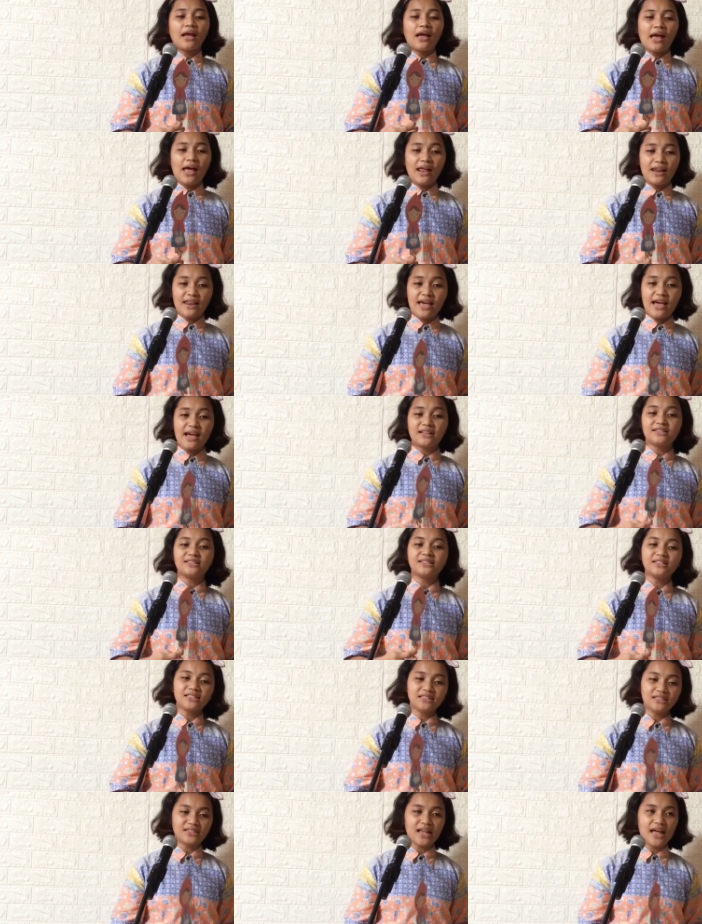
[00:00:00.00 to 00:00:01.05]
And then she
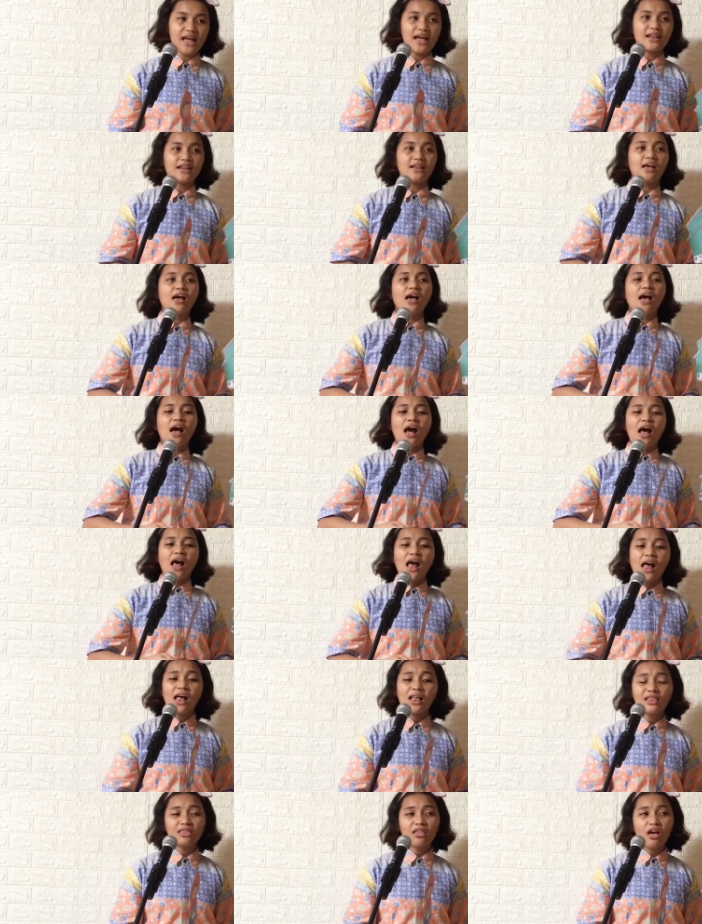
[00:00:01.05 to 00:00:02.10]
said,
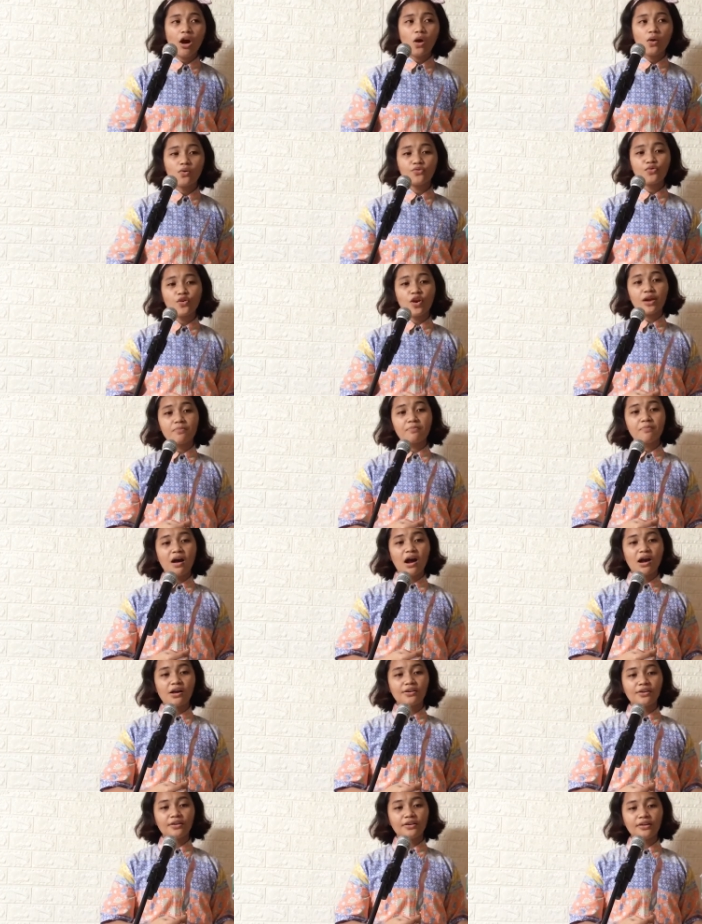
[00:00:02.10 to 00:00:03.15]
"Hello,
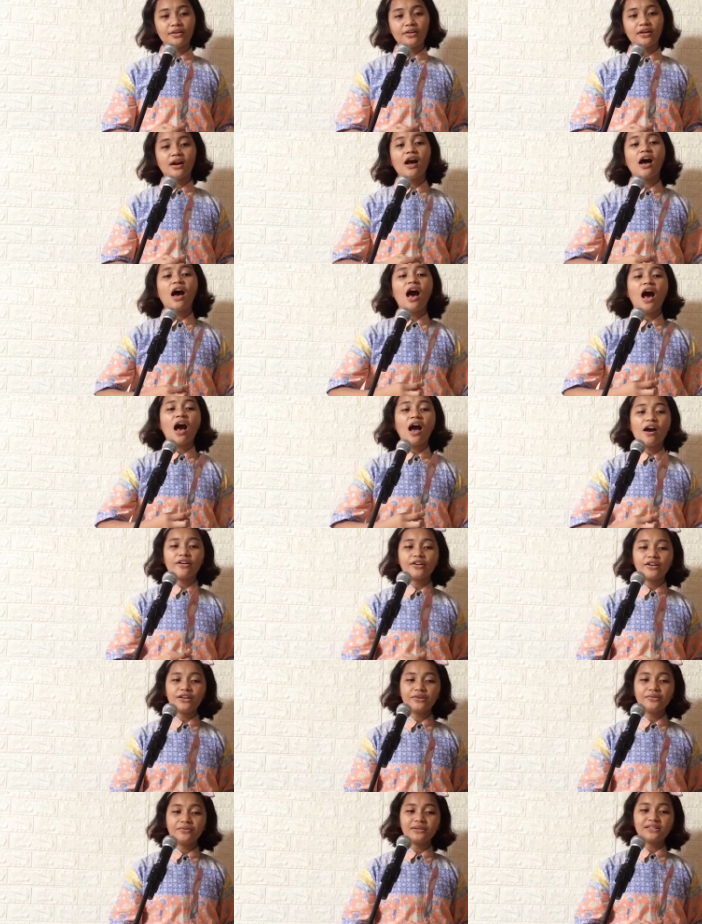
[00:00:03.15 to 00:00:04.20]
grandmother, are
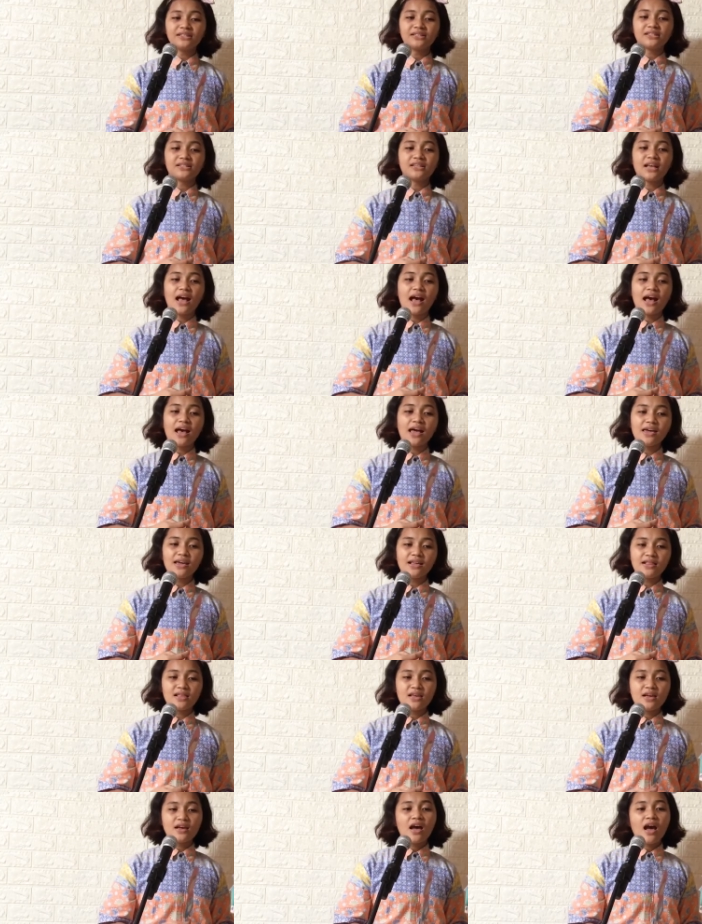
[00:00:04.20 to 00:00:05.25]
you inside?
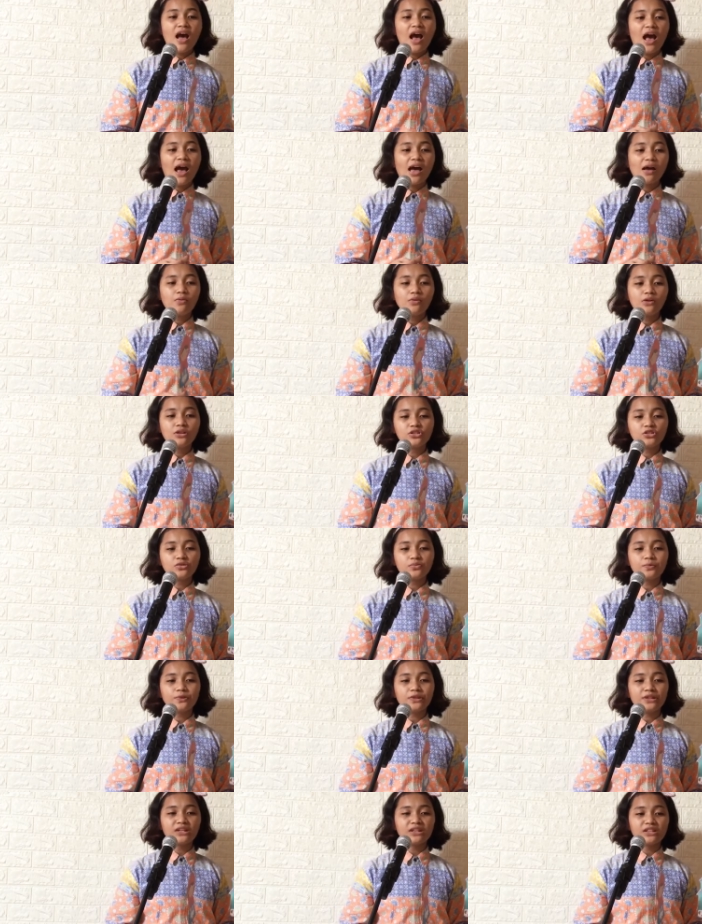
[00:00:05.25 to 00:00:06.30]
I want to
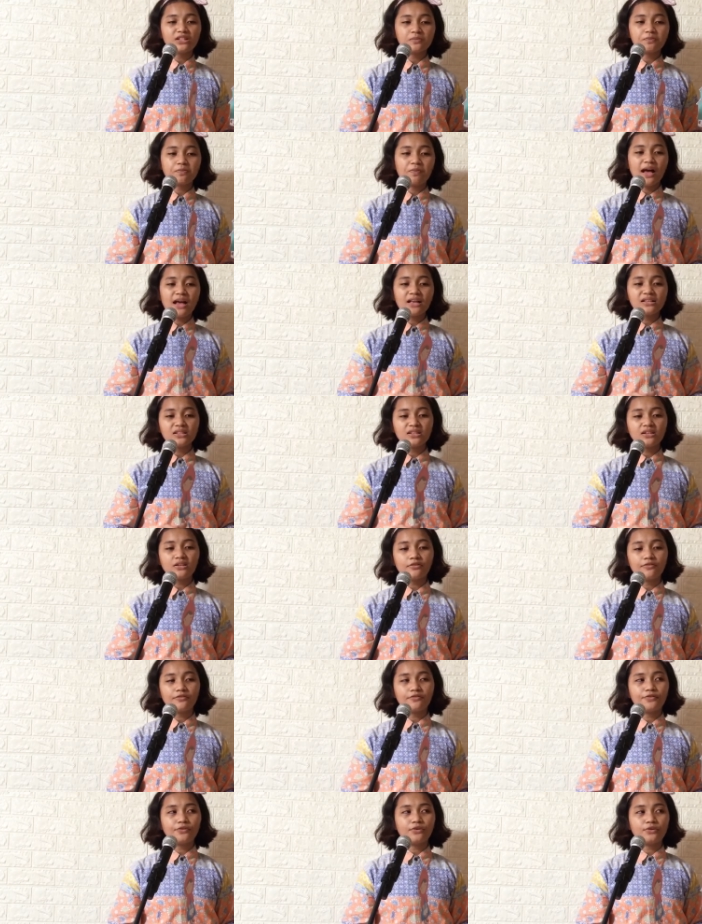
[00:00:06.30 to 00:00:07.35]
bring this basket
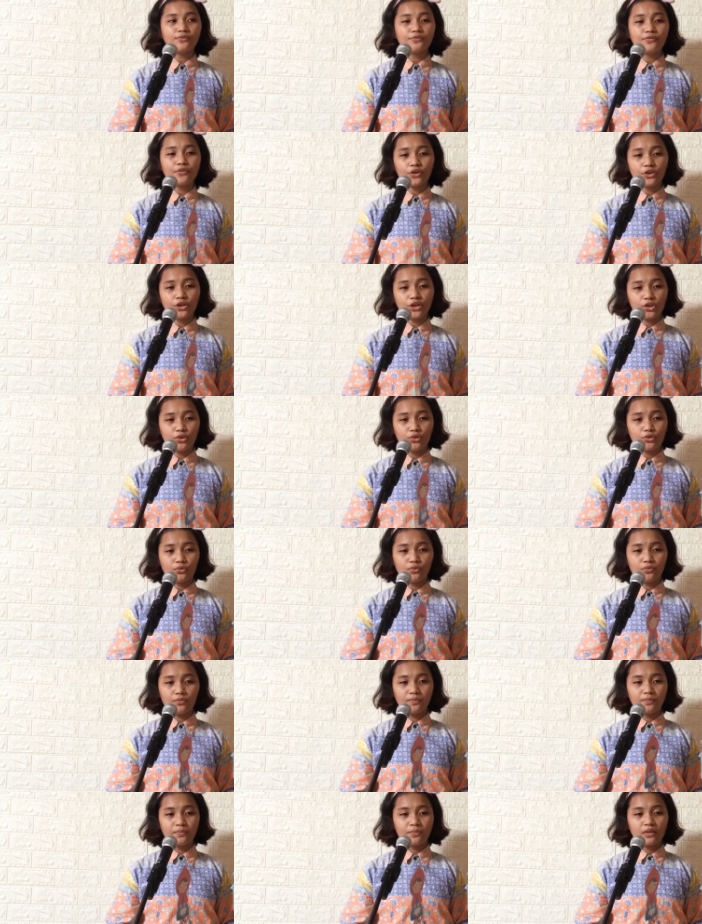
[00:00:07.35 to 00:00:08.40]
of food for you."
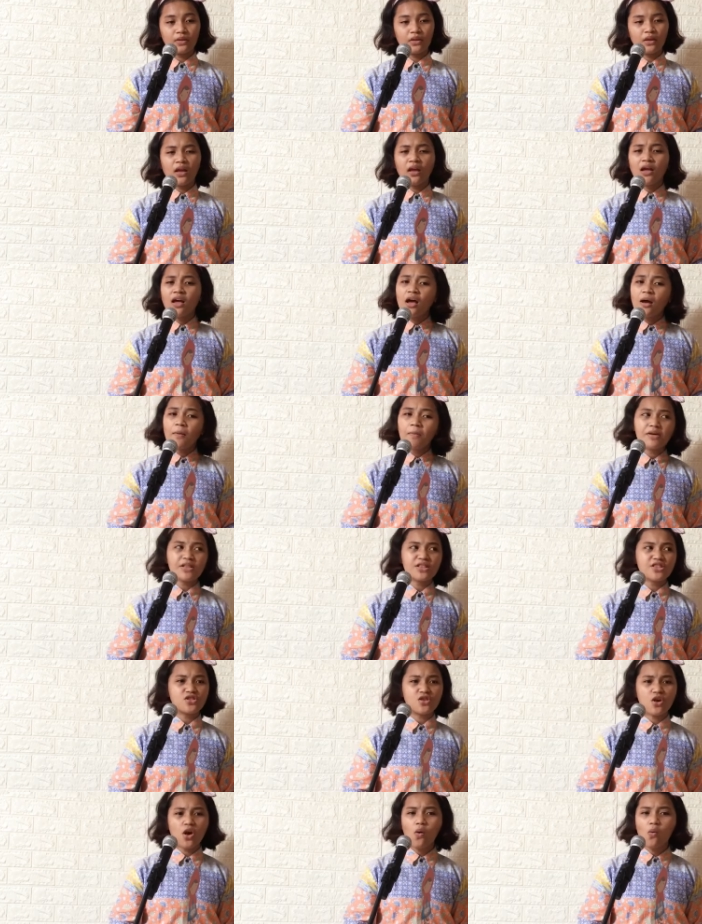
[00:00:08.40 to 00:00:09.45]
But
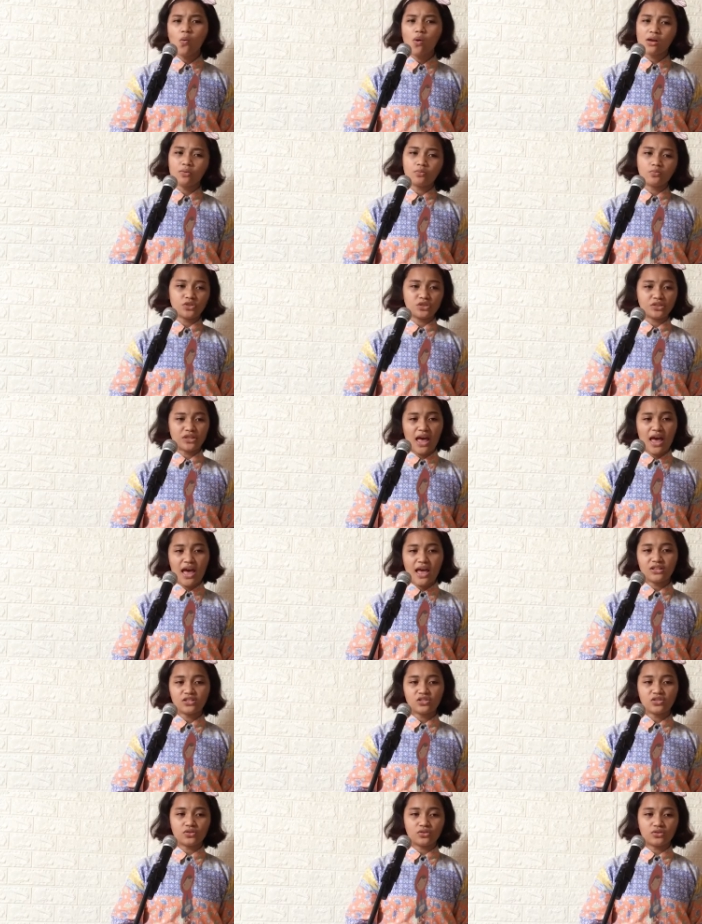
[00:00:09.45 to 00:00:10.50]
no one was
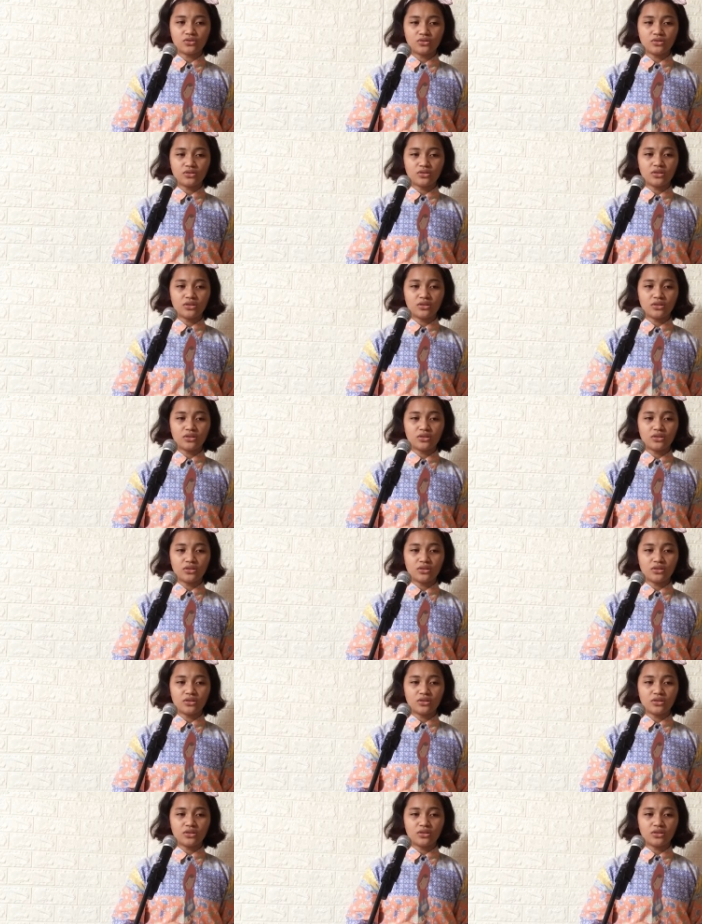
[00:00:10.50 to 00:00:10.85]
answered.